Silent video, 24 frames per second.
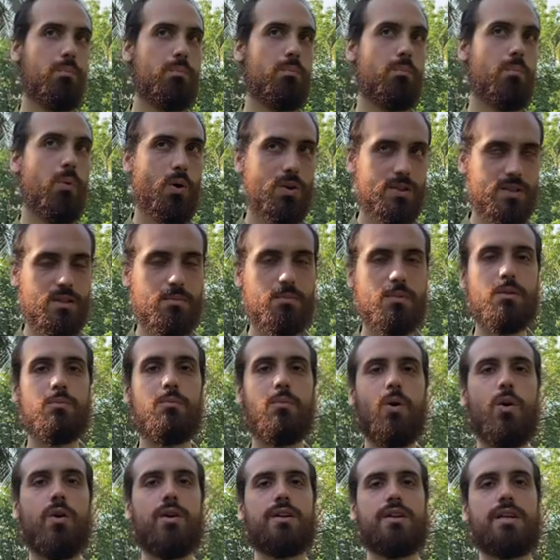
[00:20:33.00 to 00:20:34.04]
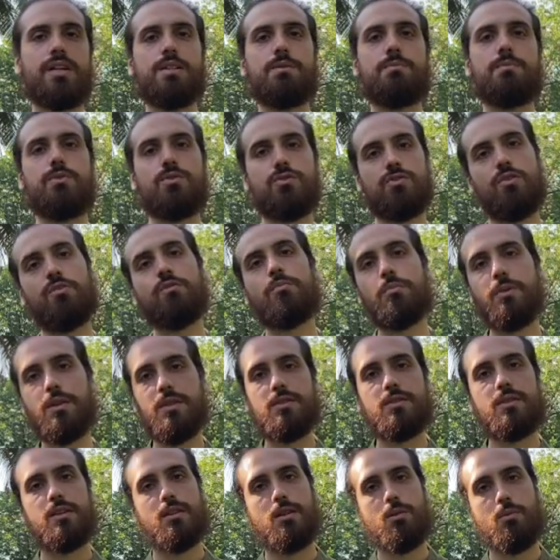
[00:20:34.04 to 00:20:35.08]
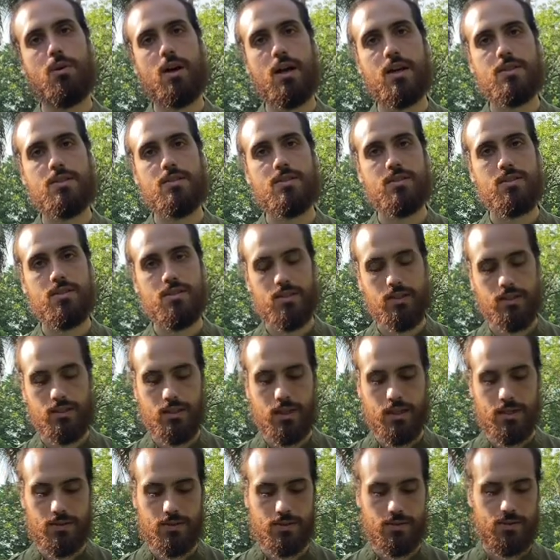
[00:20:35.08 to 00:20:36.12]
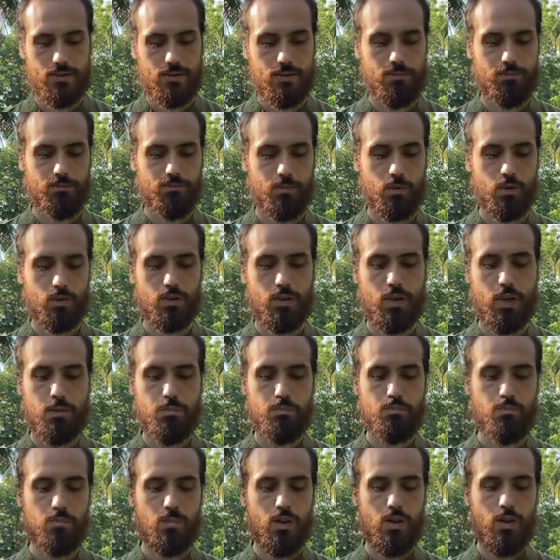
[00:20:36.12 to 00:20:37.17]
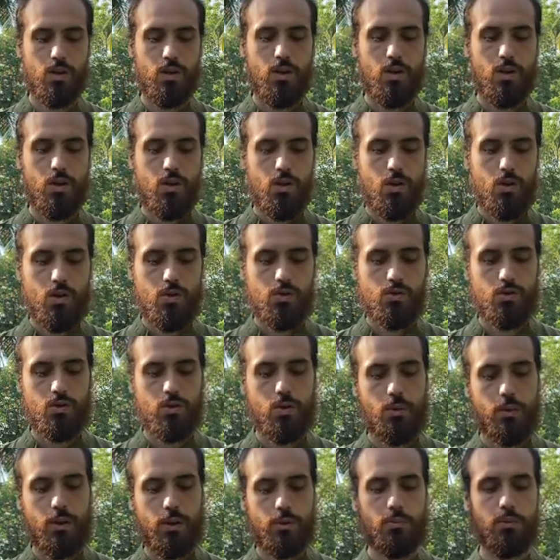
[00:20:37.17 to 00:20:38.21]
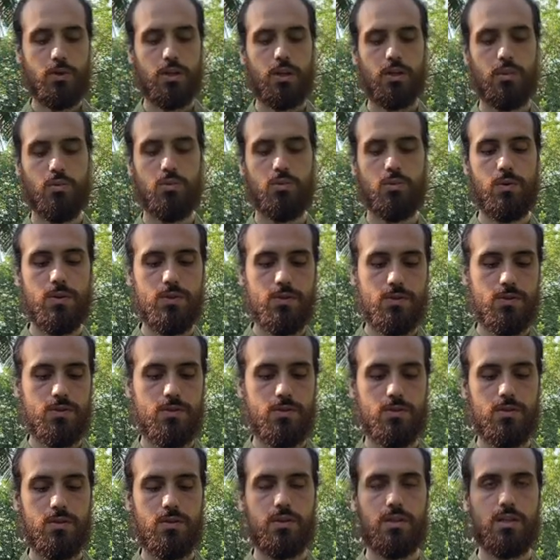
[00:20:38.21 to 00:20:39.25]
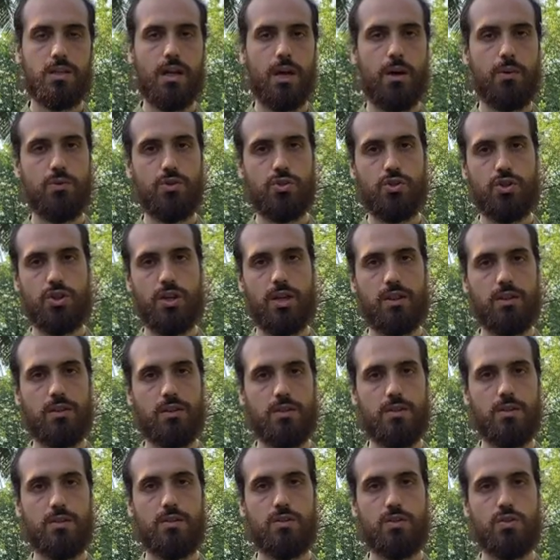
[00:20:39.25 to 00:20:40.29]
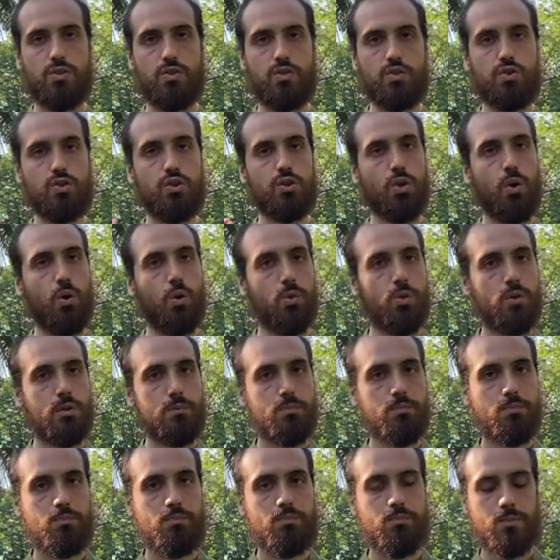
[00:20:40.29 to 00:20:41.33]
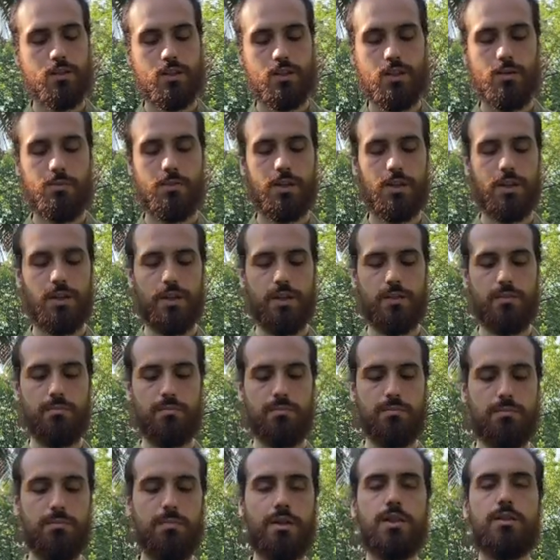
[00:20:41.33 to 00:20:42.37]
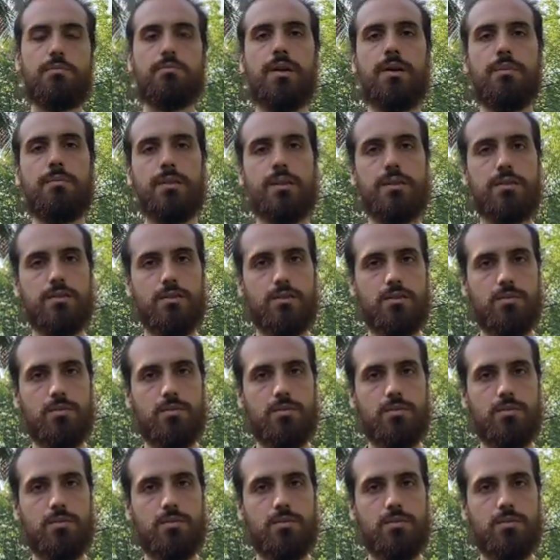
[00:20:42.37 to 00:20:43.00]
possibly more, the experience of peace can arise in us. Okay? So now what we can do is, I would chant slower in the beginning, bit by bit.